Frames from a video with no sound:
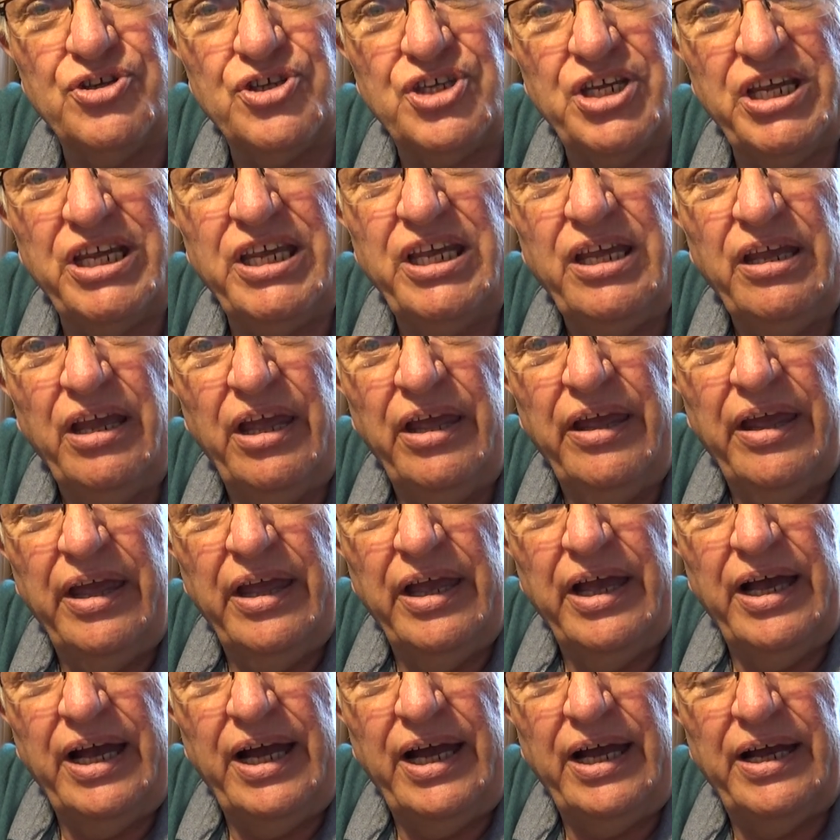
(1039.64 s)
see
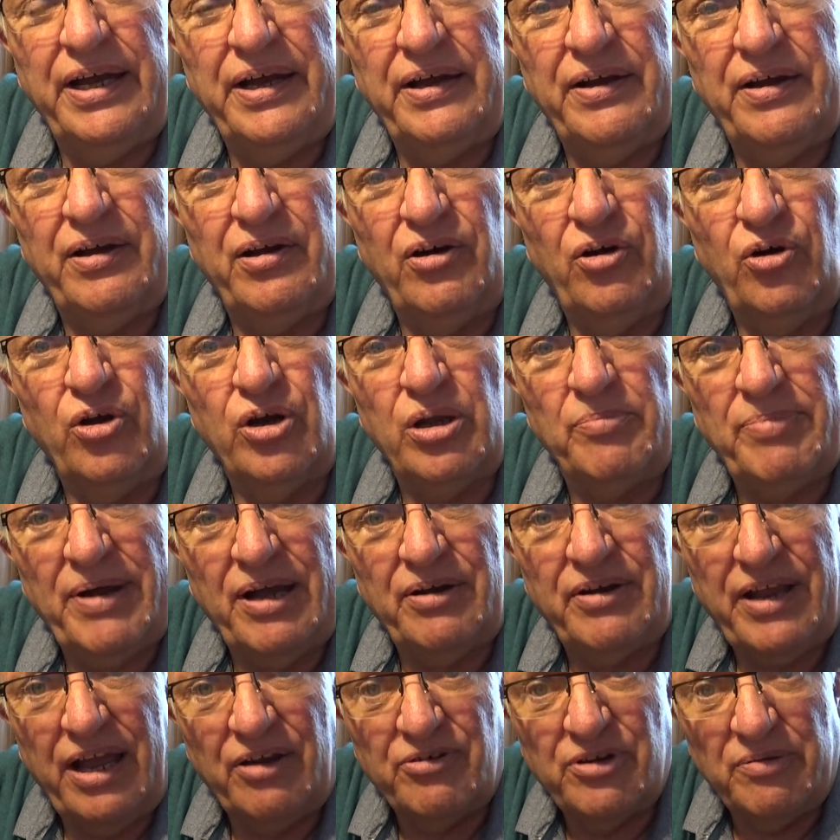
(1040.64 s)
all
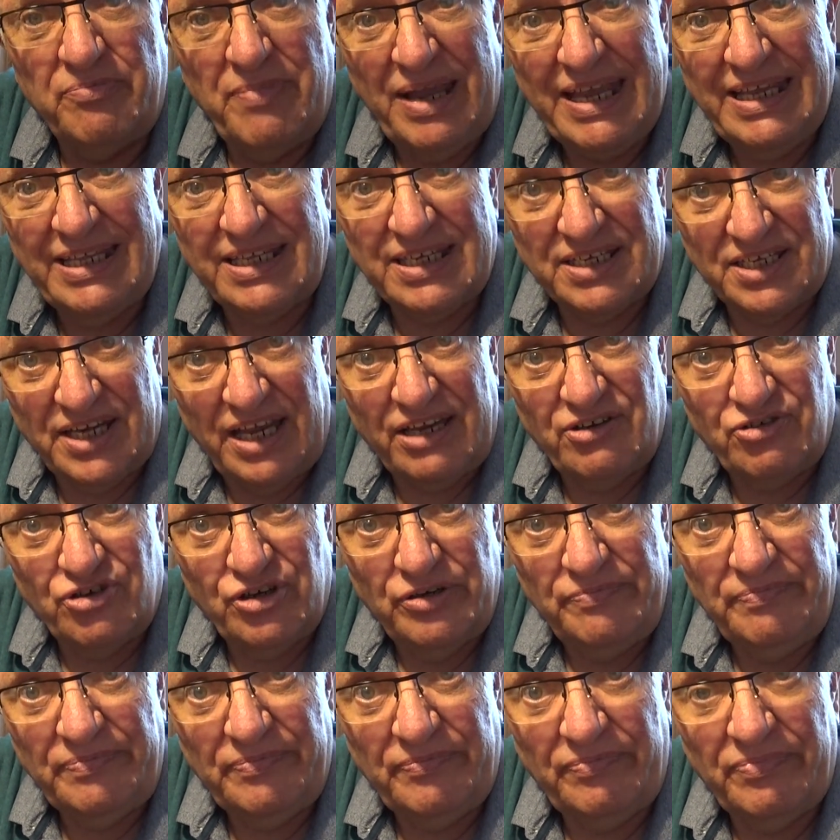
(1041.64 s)
about how to make this
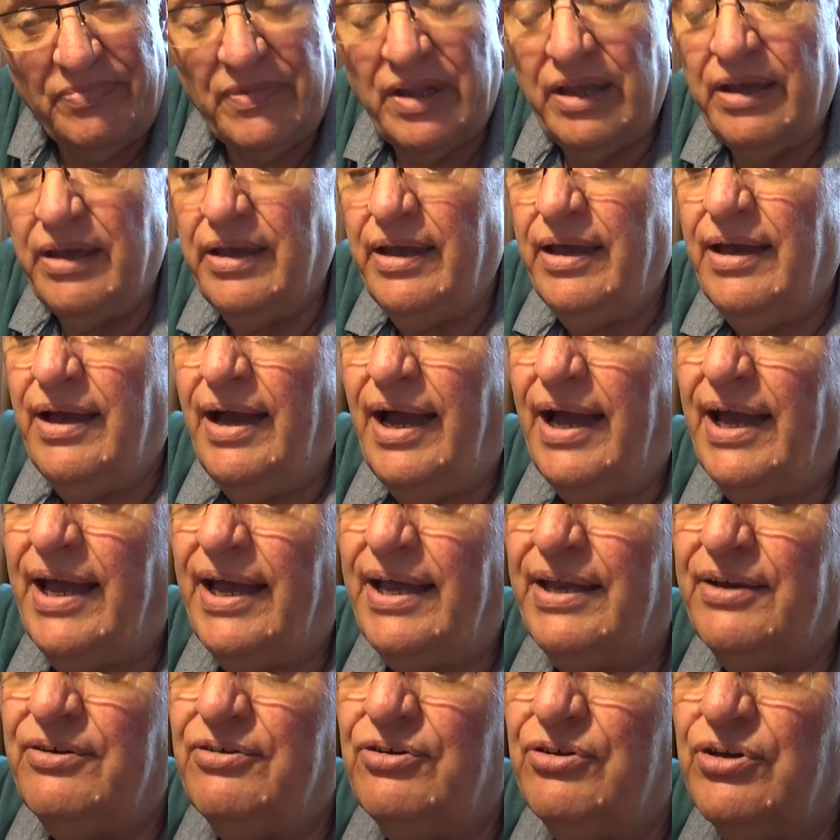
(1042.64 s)
engine,
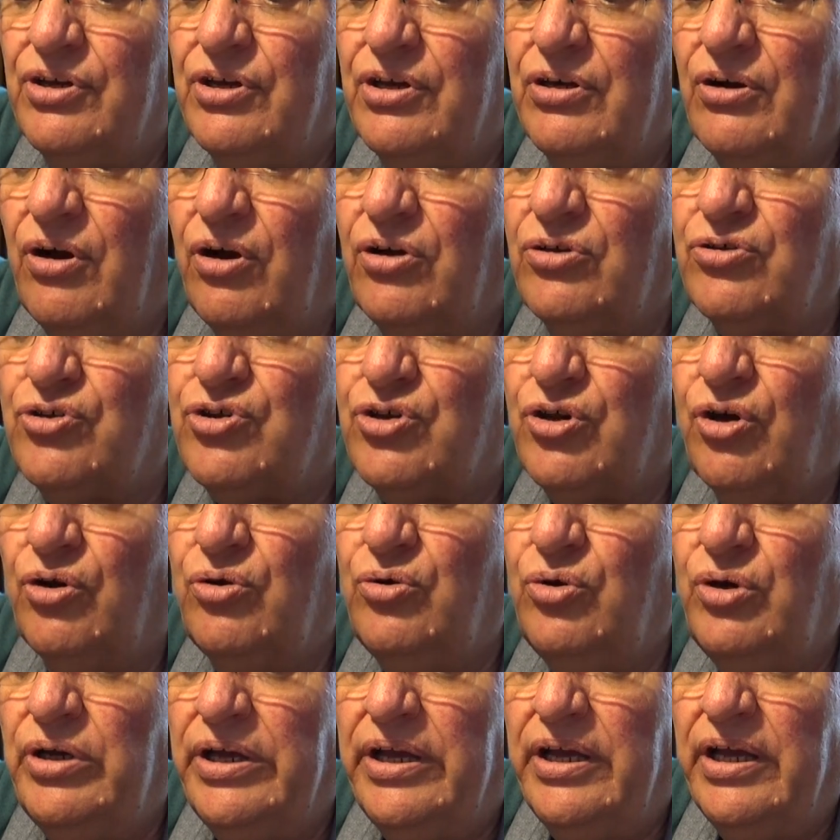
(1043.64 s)
and
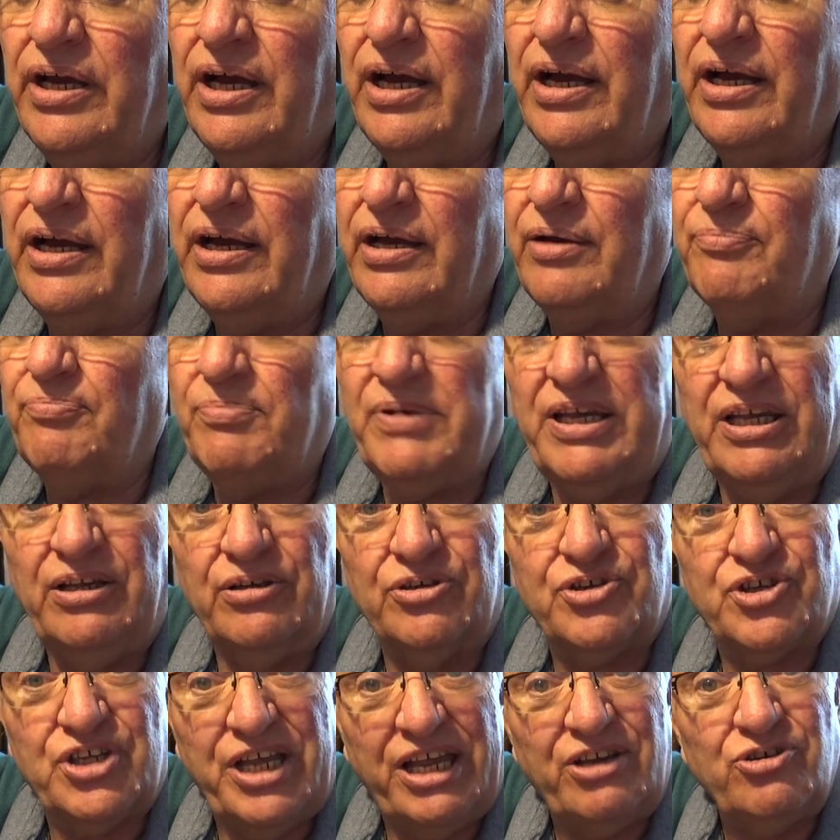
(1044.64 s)
also
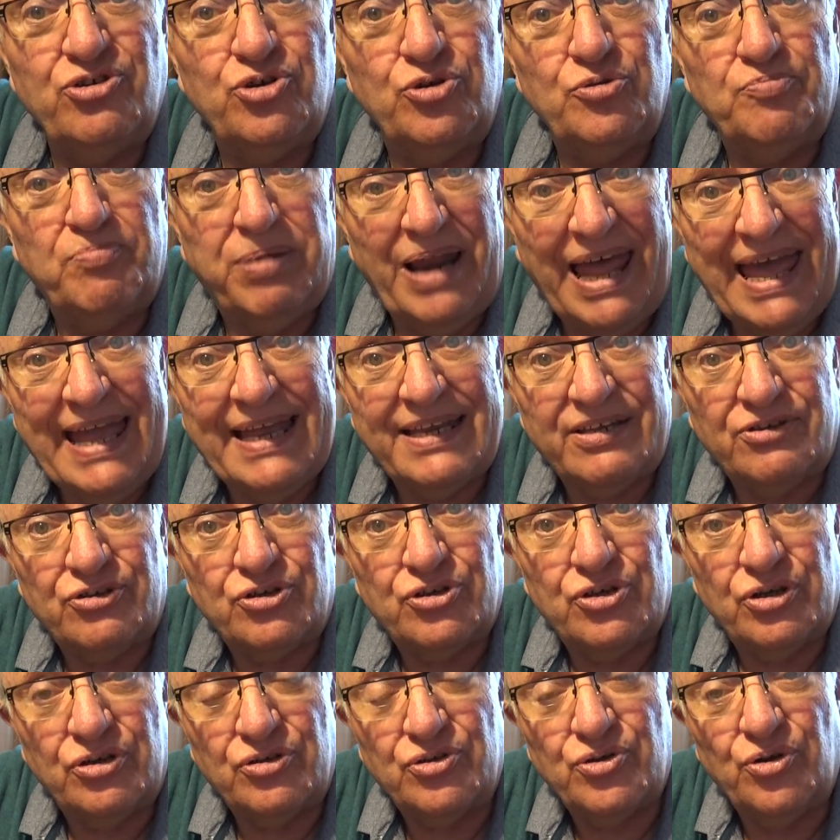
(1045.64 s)
he'll send you
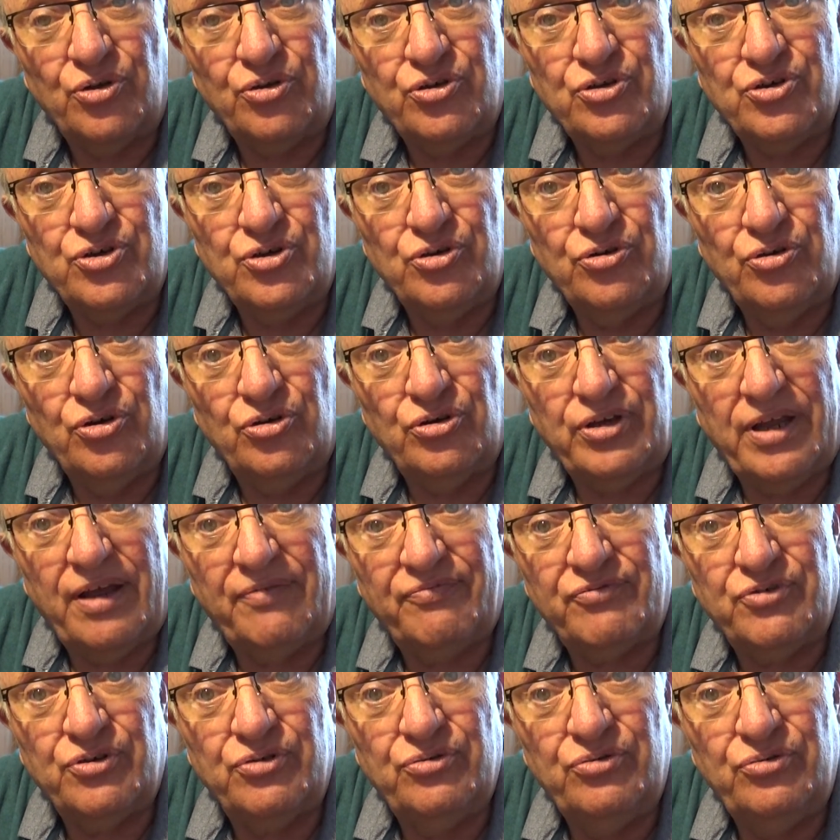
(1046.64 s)
plans so that you don't
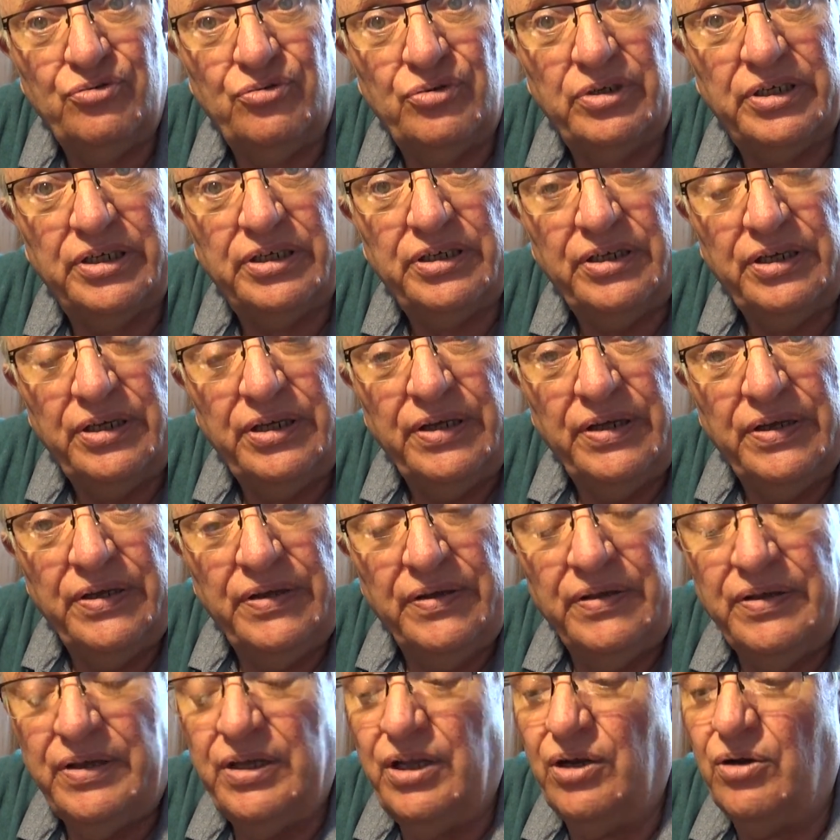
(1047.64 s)
have to
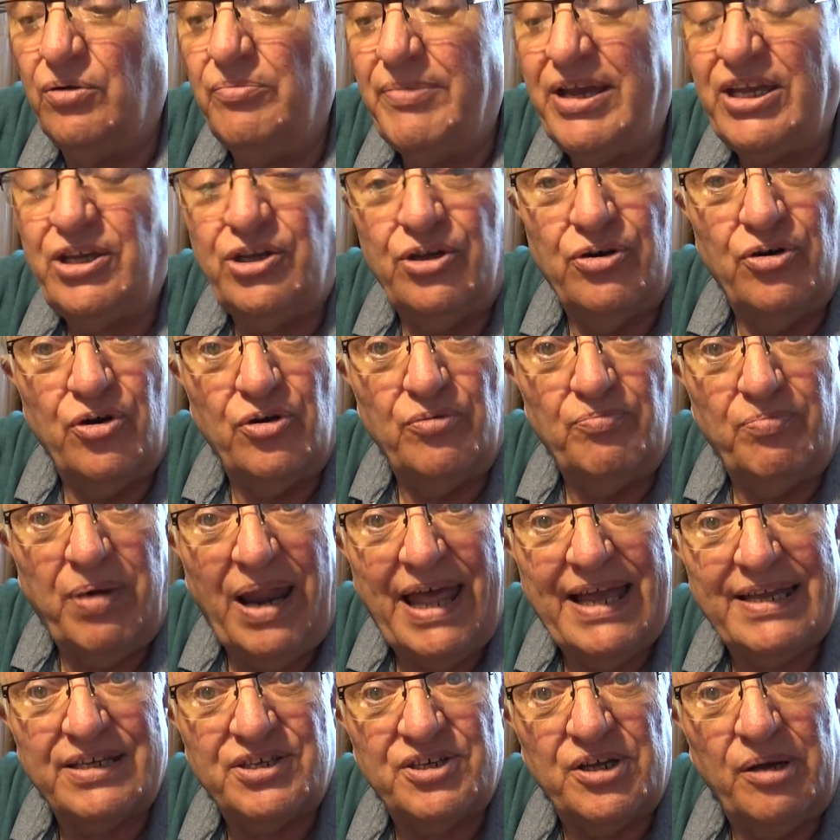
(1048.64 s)
make your own
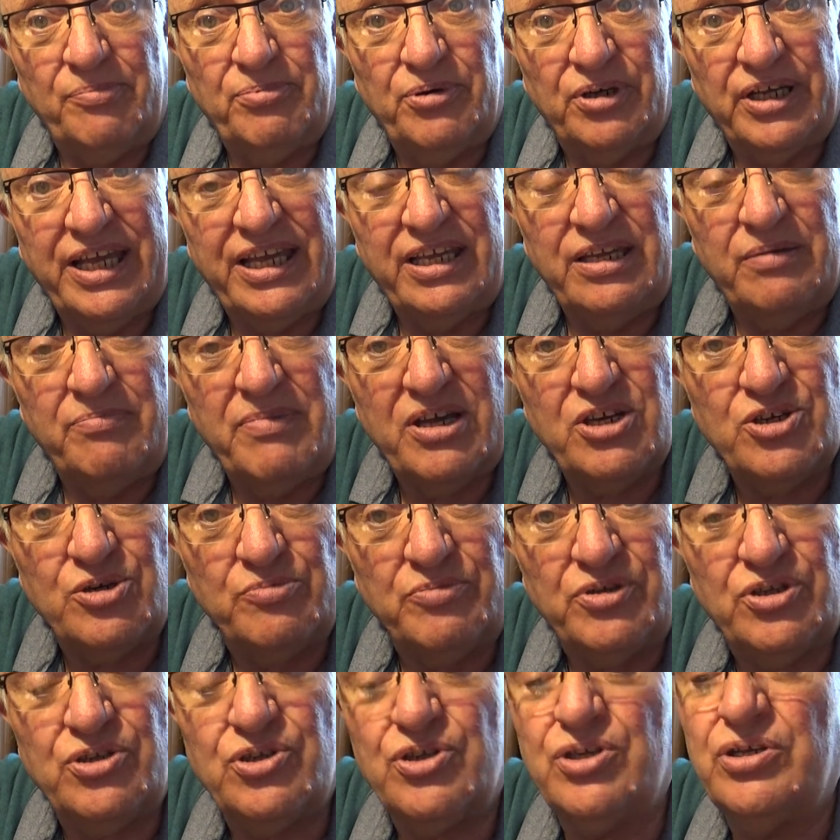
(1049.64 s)
plans up or get your
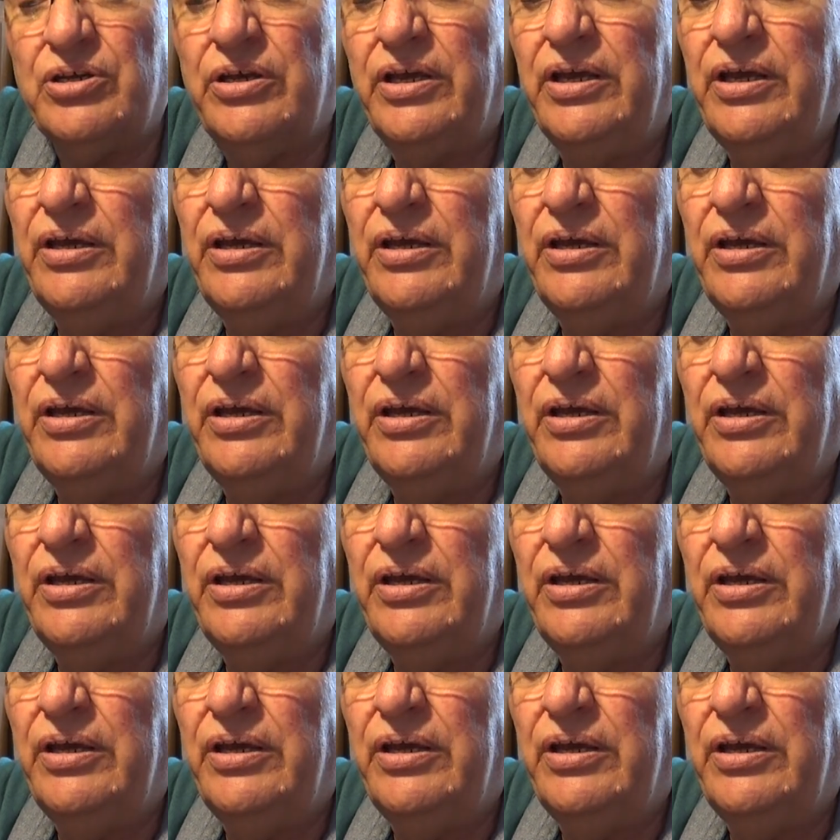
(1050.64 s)
measurements.